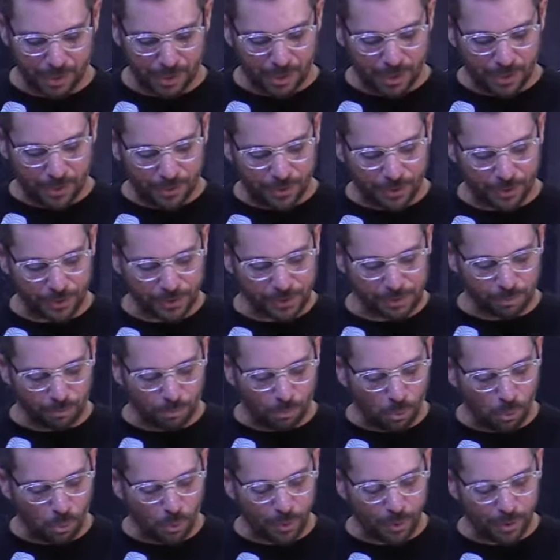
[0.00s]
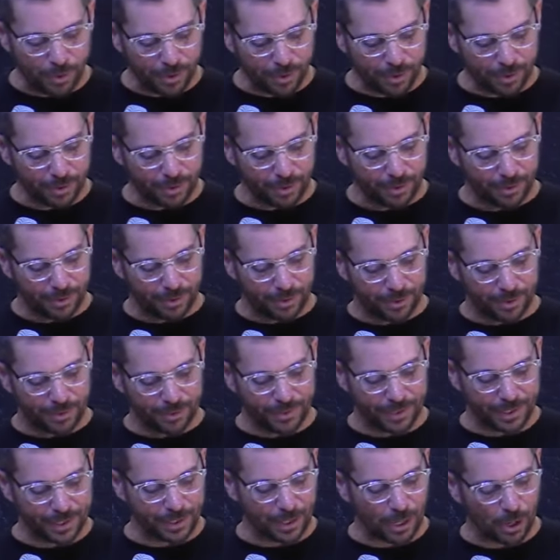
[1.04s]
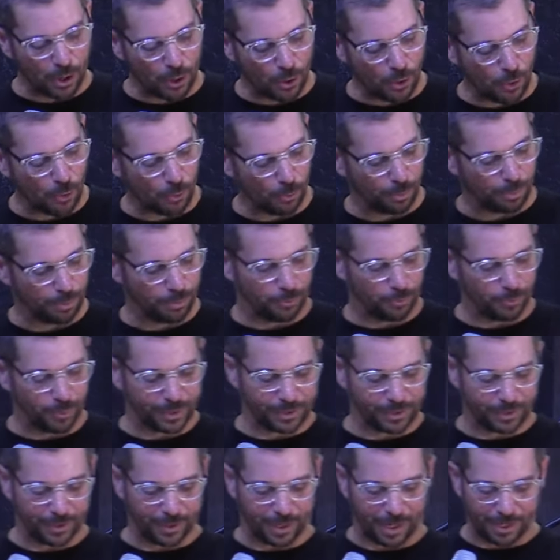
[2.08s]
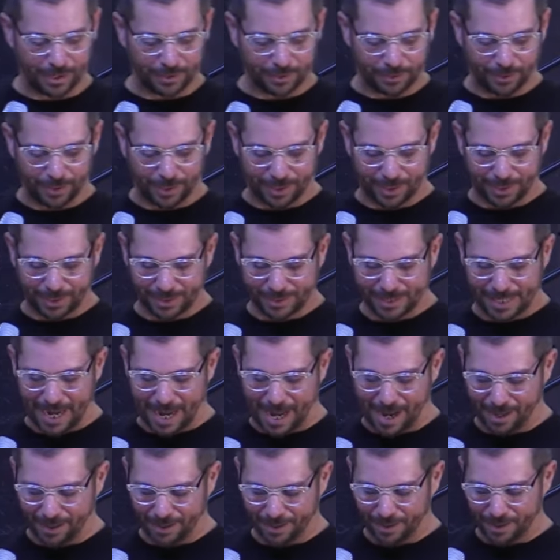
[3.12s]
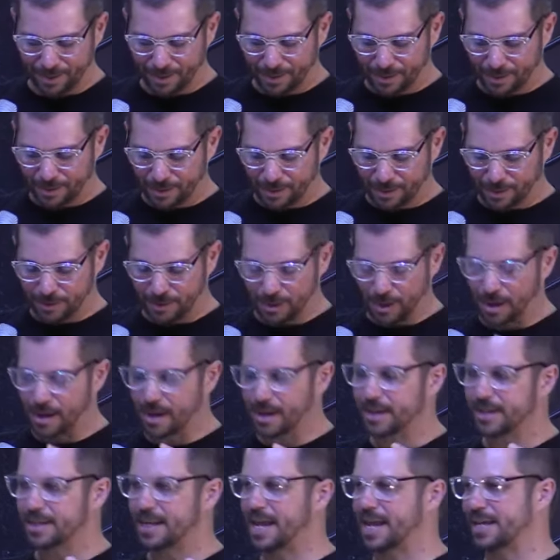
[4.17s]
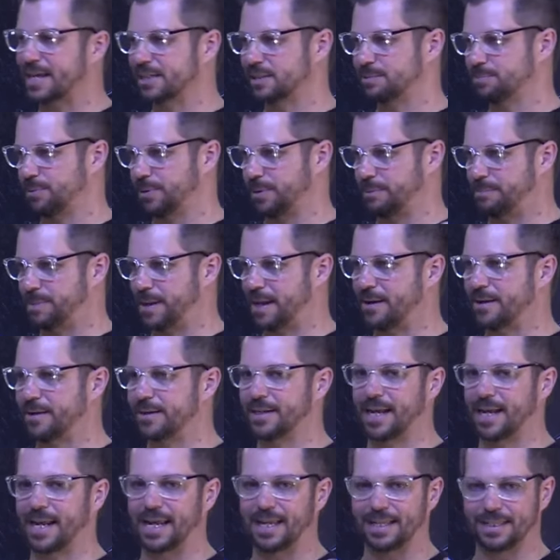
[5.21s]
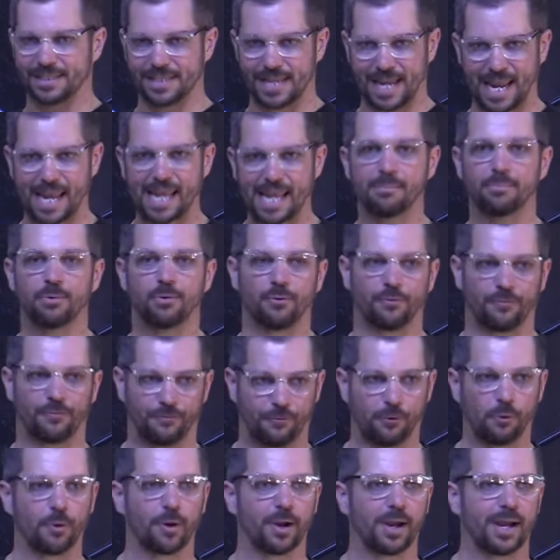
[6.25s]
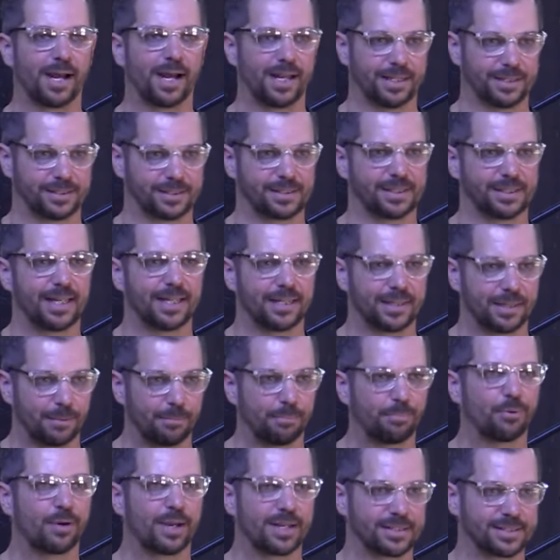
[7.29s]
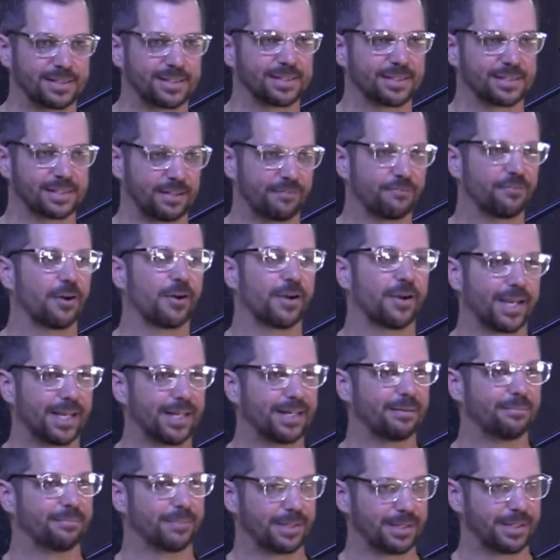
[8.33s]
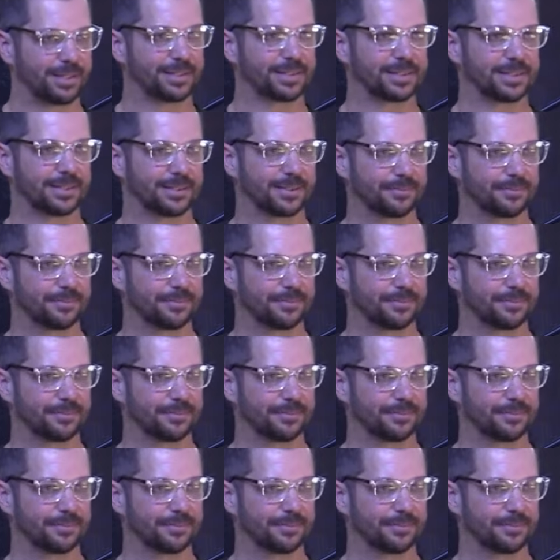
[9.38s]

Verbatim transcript: There's more than hope when you're under an attack. God has prepared a table for us in the presence of our enemies.